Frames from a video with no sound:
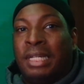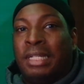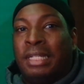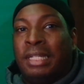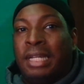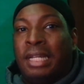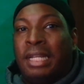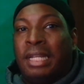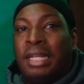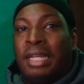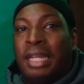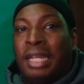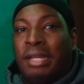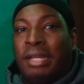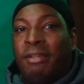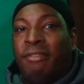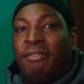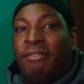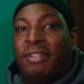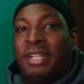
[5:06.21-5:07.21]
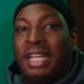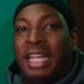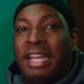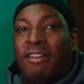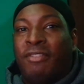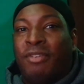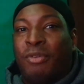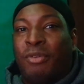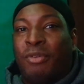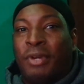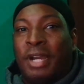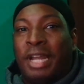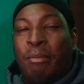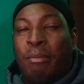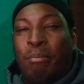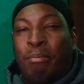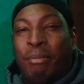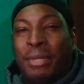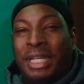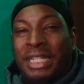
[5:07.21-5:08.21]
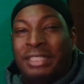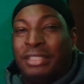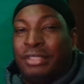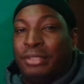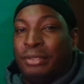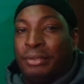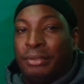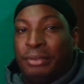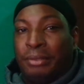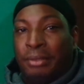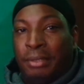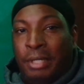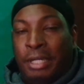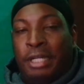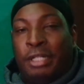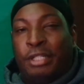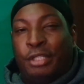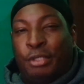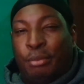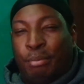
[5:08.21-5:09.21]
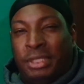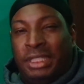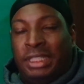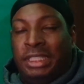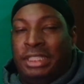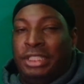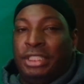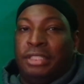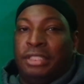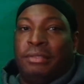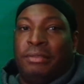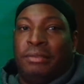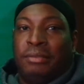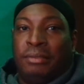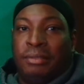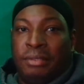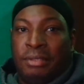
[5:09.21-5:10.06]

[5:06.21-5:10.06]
that they even have the right mental to please you.